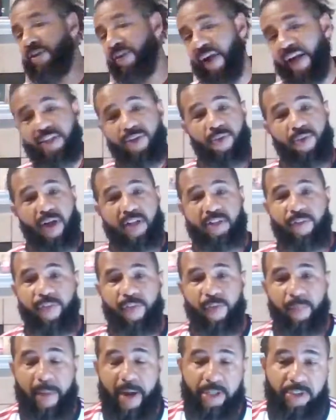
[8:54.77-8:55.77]
great
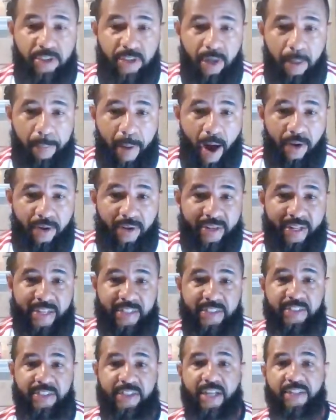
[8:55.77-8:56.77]
information about it,
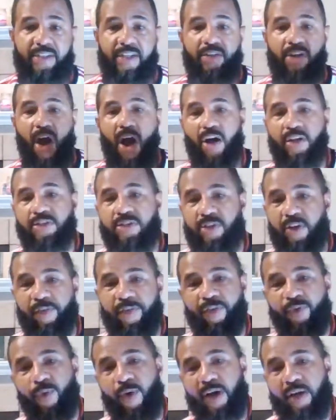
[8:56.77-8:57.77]
ladies and gentlemen. And also,
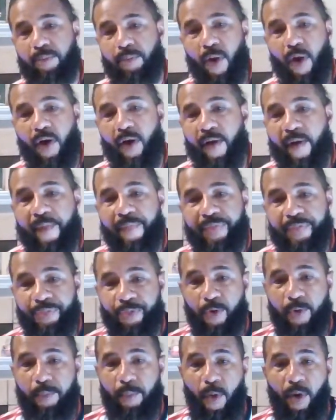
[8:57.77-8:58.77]
if you want
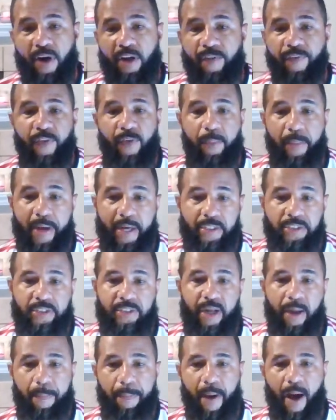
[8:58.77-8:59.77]
more
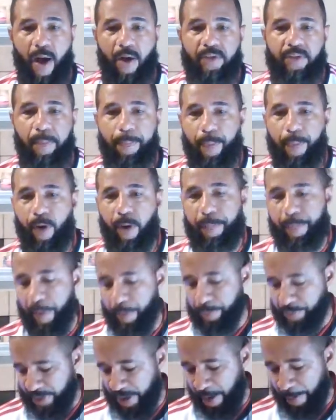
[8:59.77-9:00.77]
information about the Poor
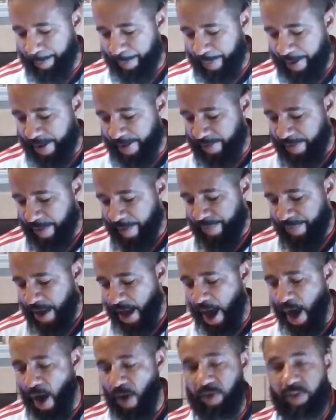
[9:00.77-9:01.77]
People's Campaign,
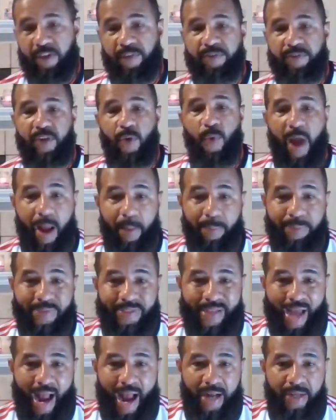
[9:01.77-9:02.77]
I will leave the
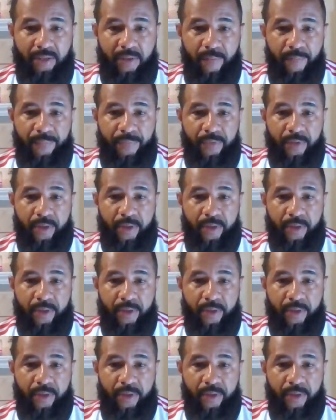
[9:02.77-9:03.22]
website